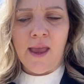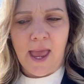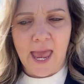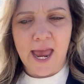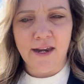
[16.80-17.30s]

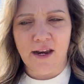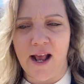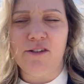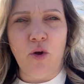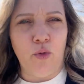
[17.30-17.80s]
and it
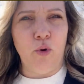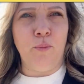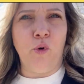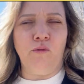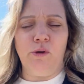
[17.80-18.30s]
has to go through
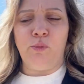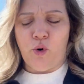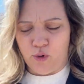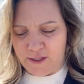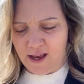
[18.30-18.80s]
approval
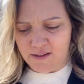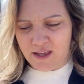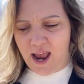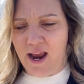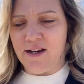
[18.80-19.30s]
process,
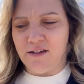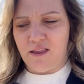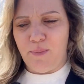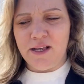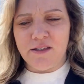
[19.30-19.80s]
and
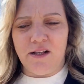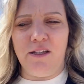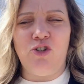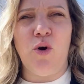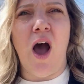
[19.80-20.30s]
they
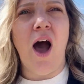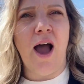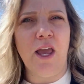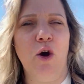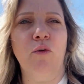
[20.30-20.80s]
basically do a
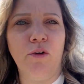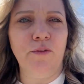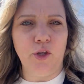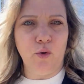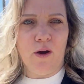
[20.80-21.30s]
high
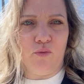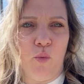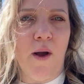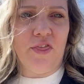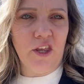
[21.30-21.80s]
overview of
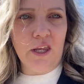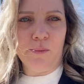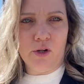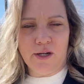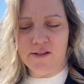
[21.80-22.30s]
what the
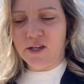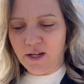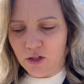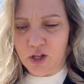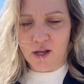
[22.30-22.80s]
community is going
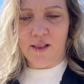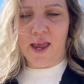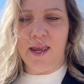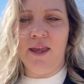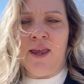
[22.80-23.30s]
to look
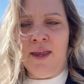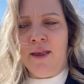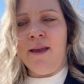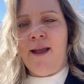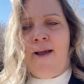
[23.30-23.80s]
like.
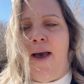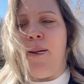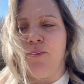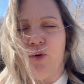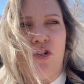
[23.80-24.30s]

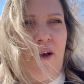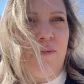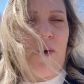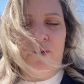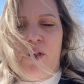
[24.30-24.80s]
So it talks
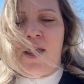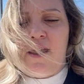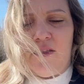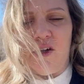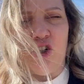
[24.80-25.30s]
about the